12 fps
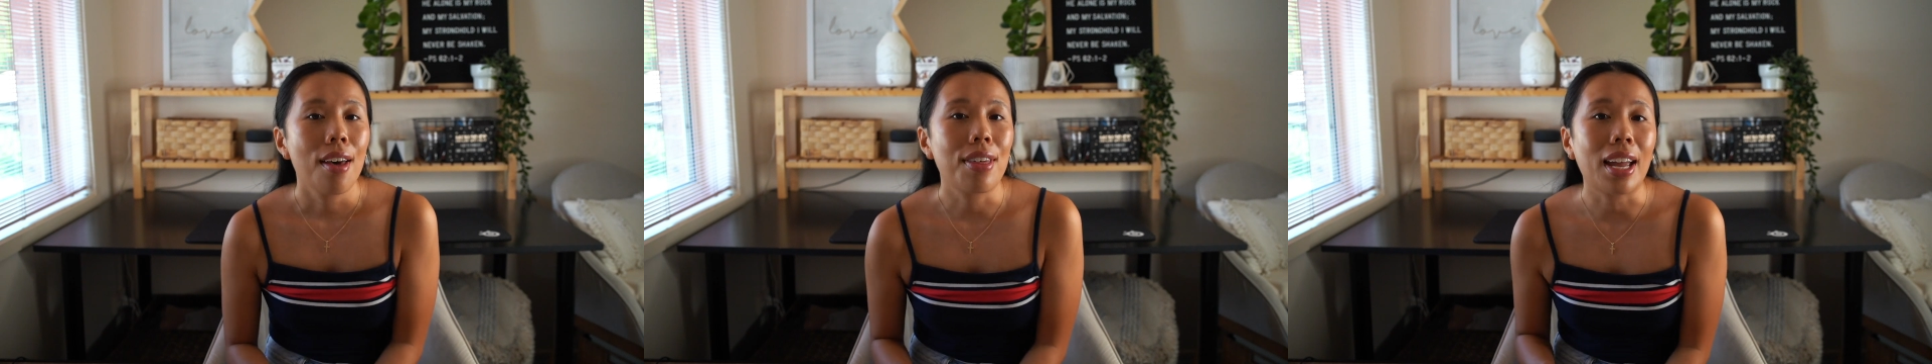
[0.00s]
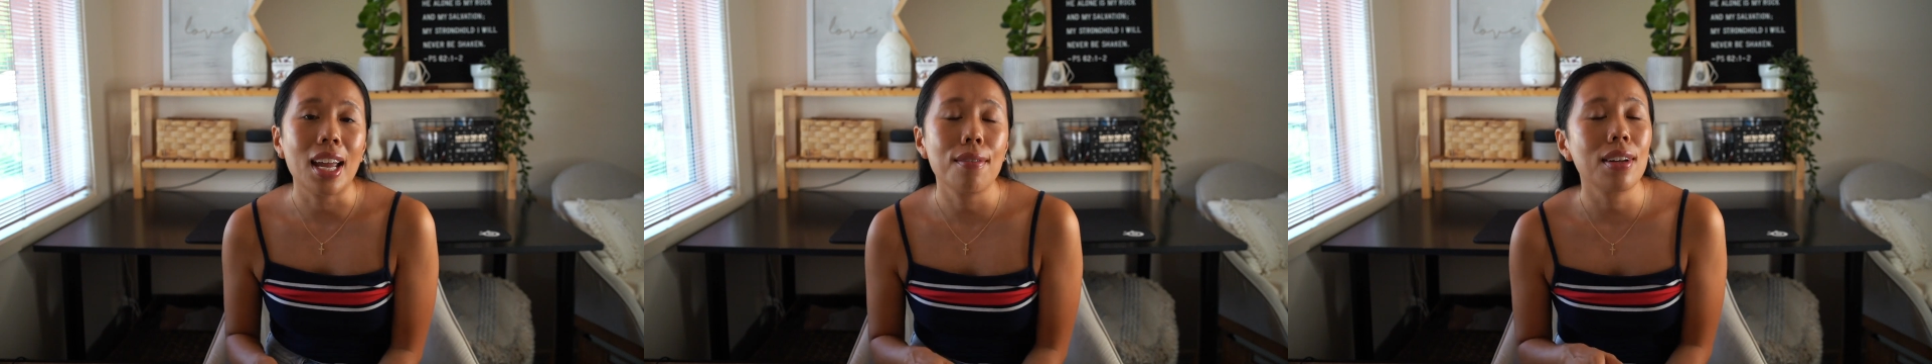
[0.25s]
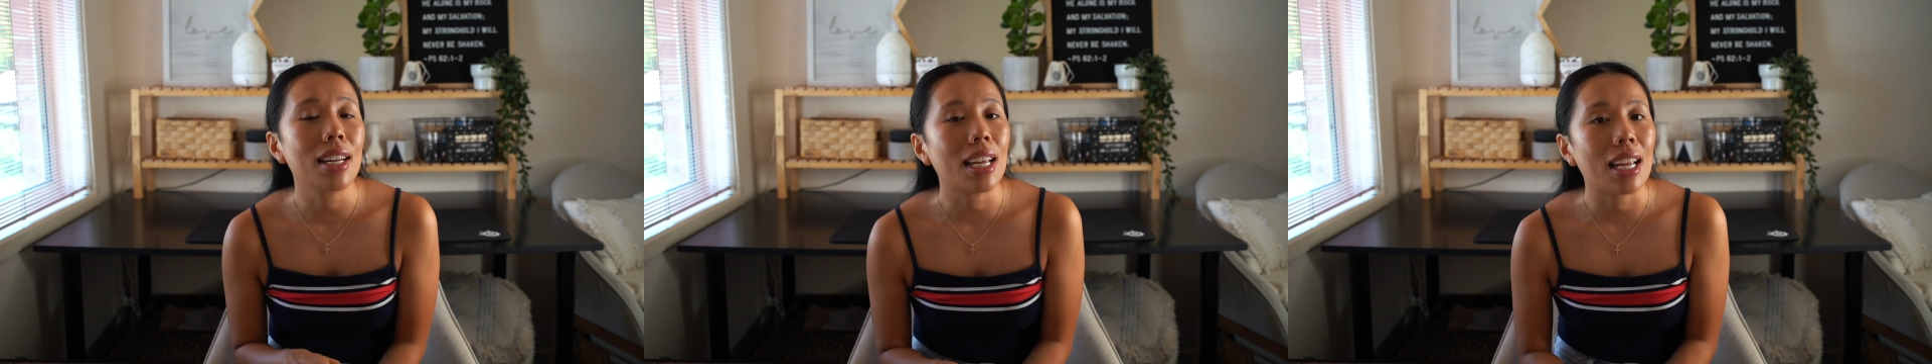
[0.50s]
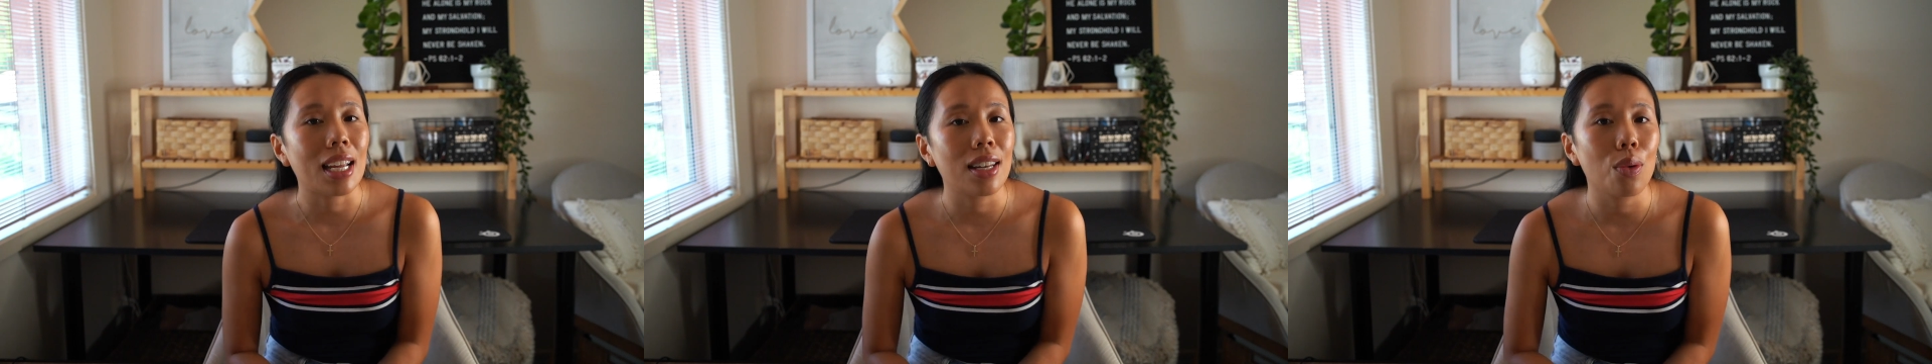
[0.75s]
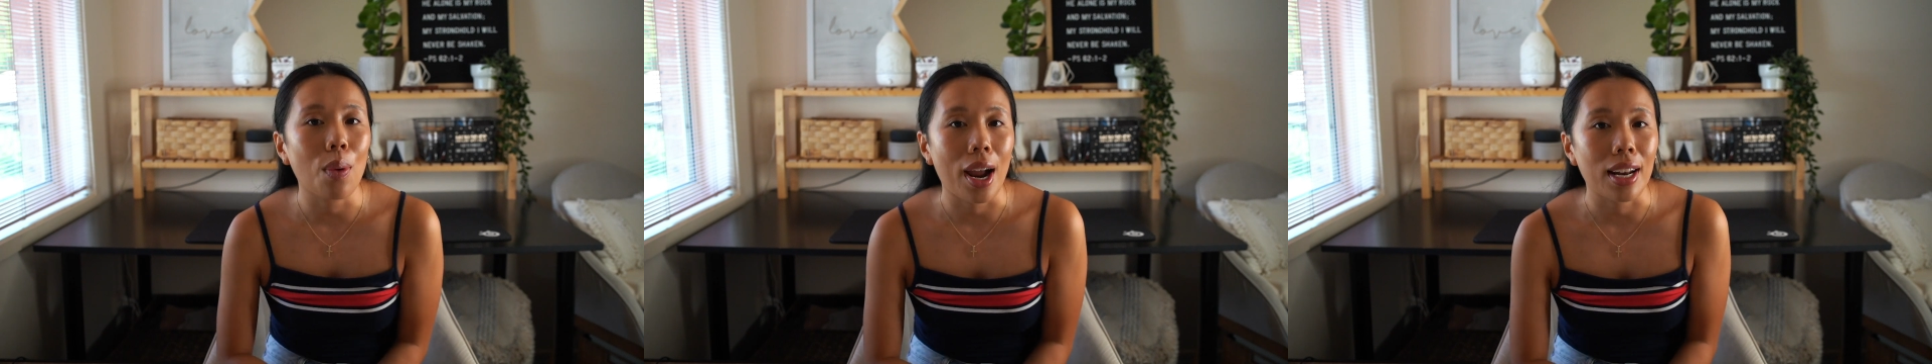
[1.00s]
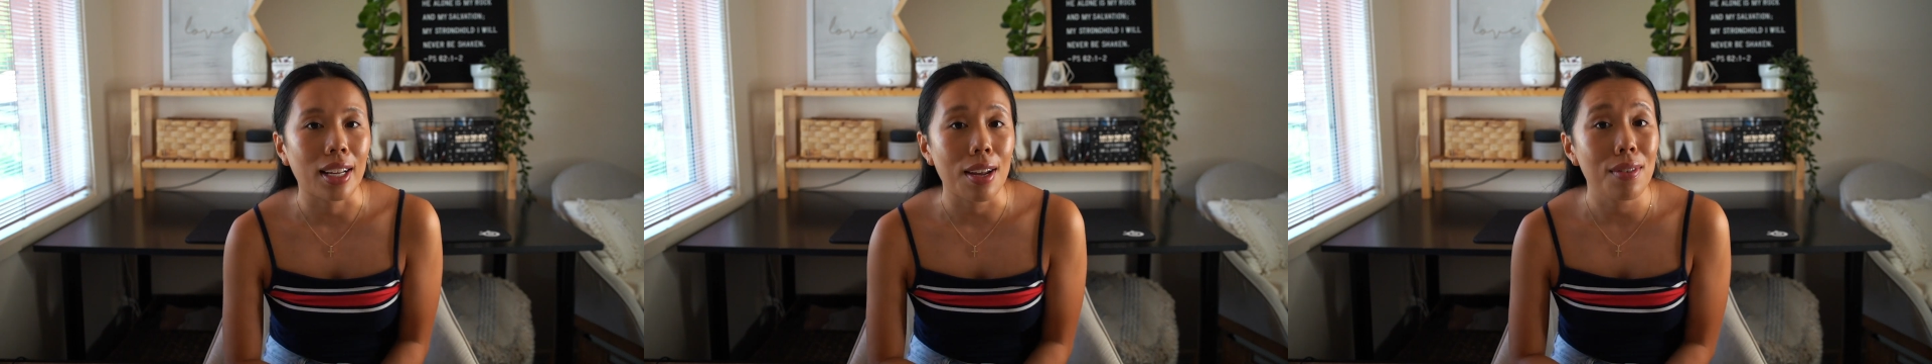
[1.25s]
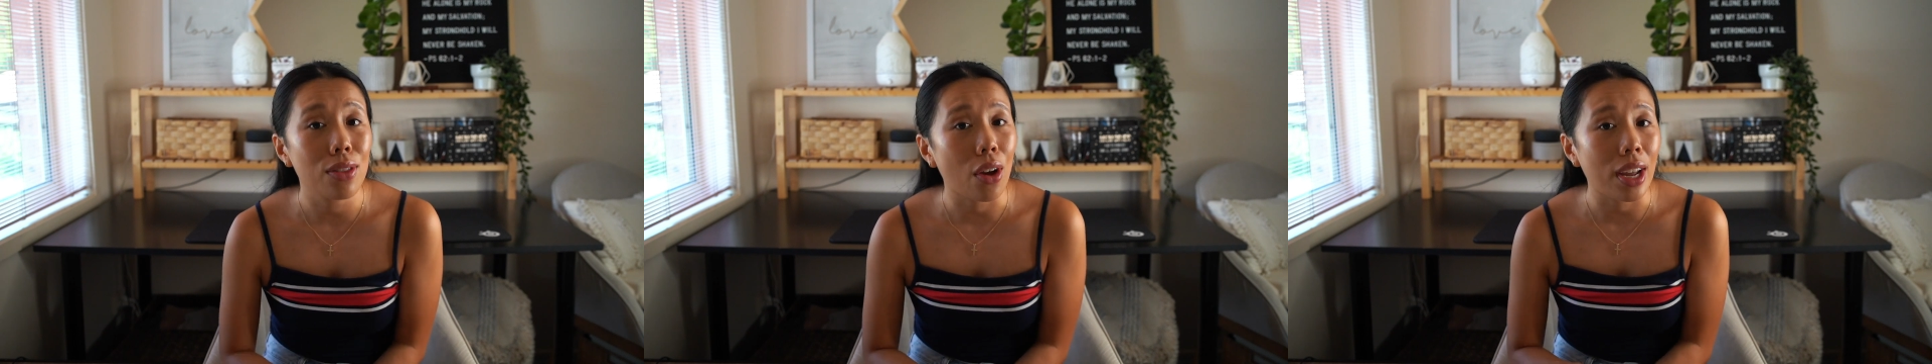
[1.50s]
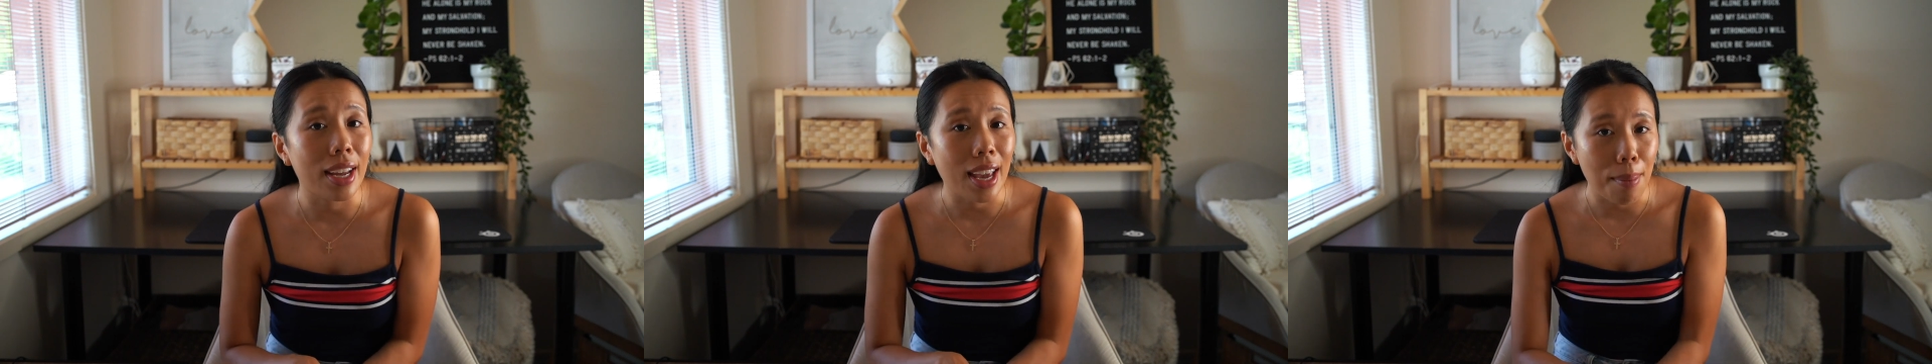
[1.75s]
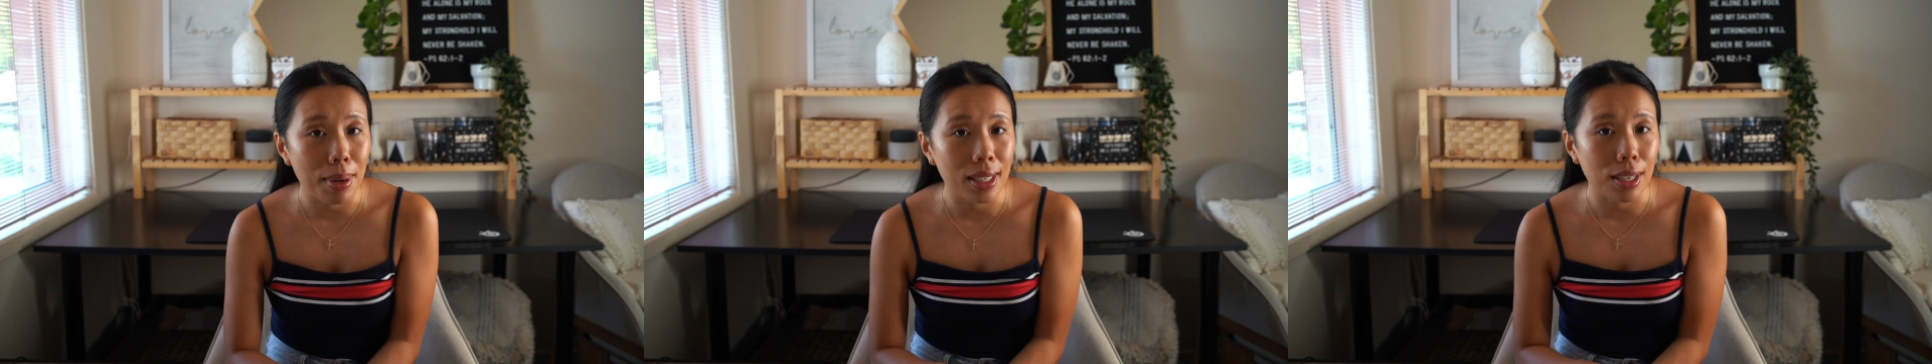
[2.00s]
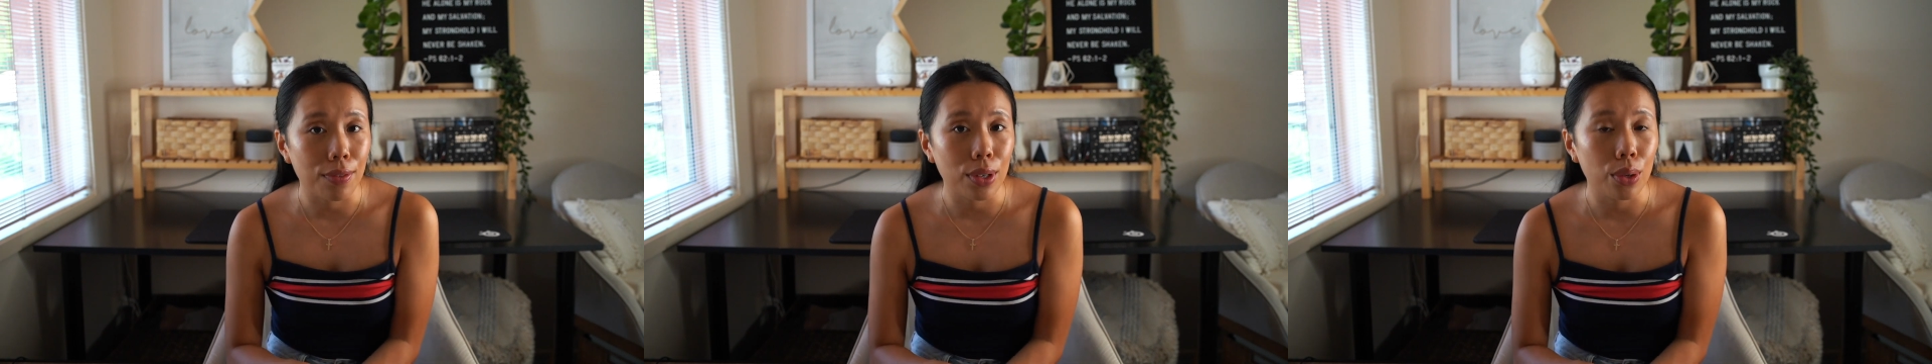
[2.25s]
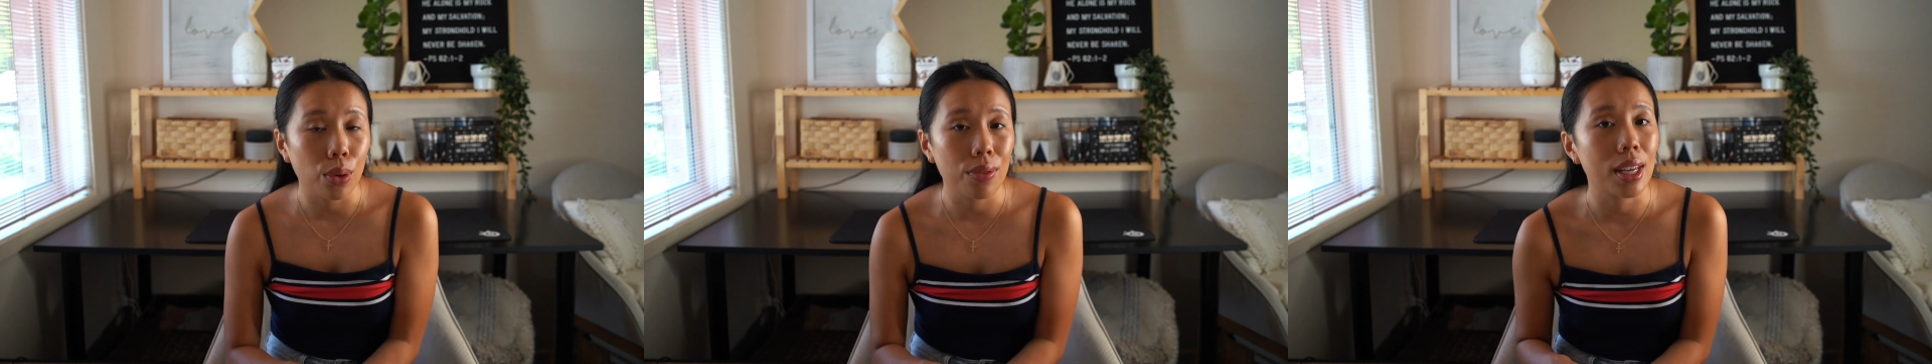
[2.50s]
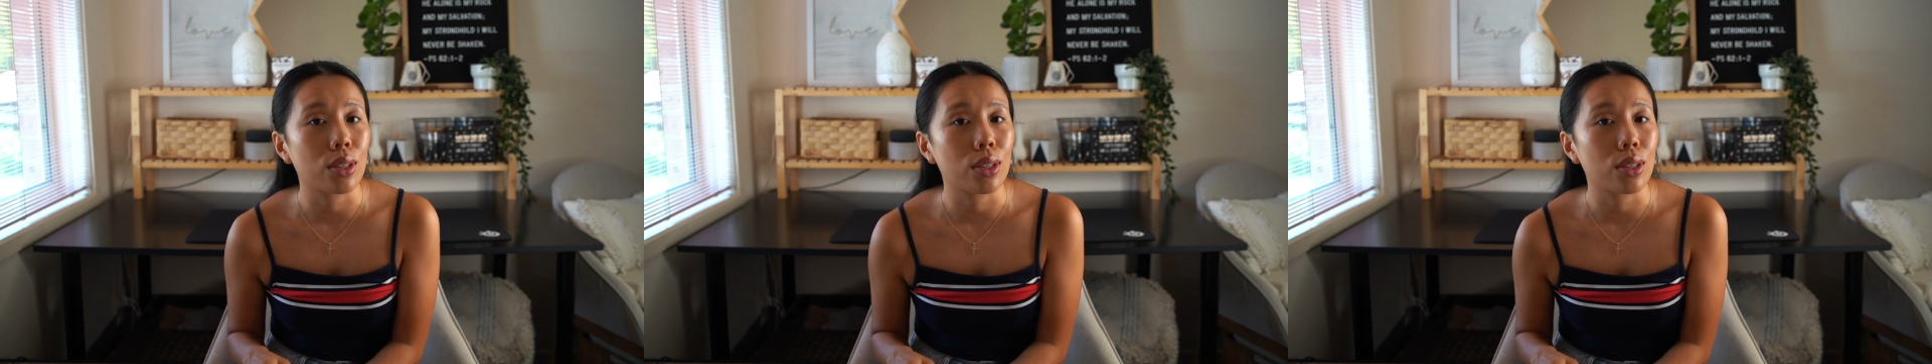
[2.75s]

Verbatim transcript: that even in the way even though it can be difficult,